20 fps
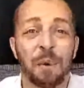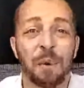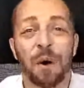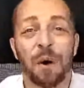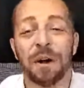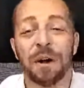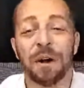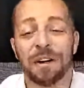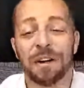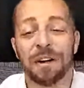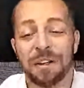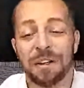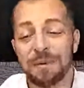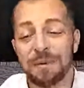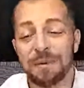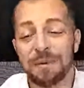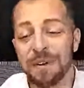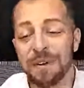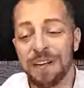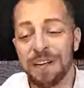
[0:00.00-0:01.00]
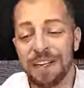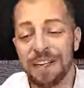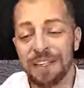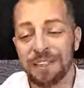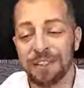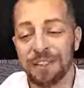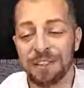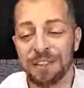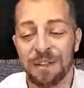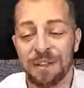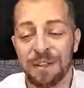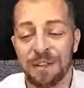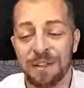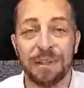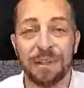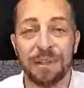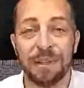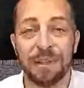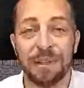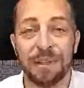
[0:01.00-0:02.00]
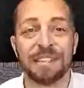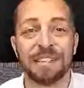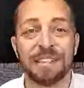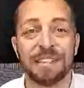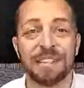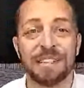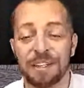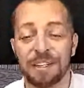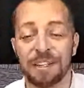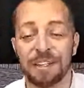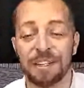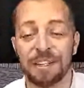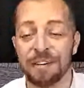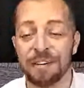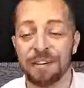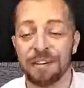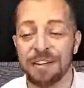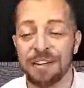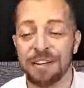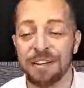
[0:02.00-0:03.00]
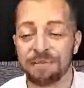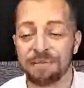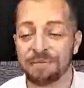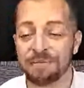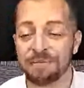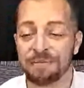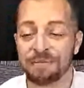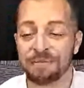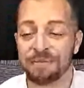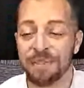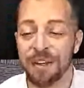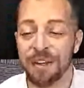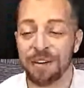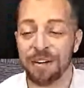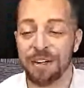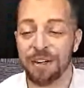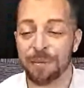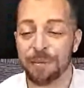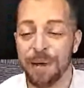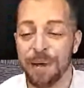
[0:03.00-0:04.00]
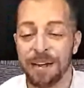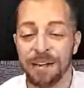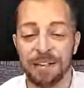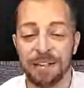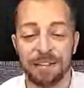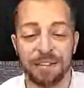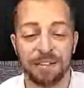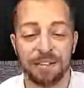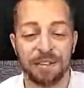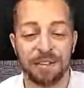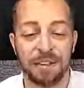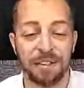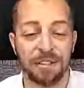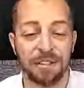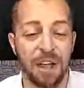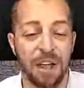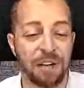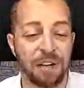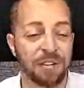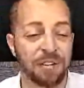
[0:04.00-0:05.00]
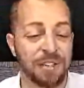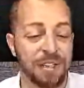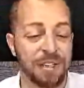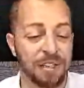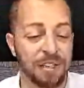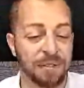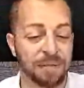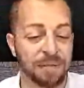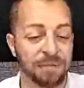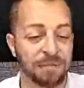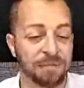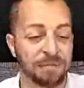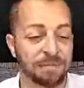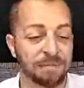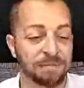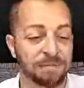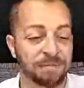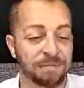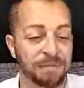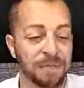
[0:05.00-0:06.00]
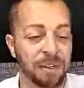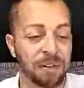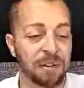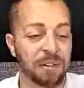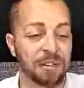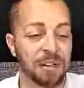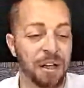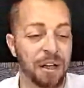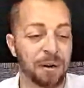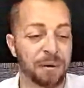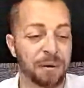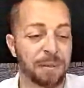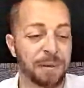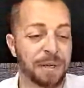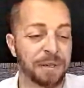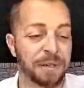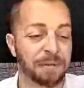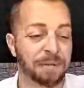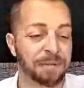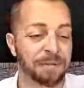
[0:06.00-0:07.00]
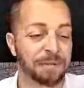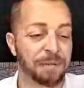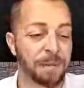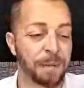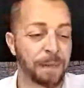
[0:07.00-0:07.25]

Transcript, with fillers: More communities simply declaring their independence, their sovereignty, their autonomy.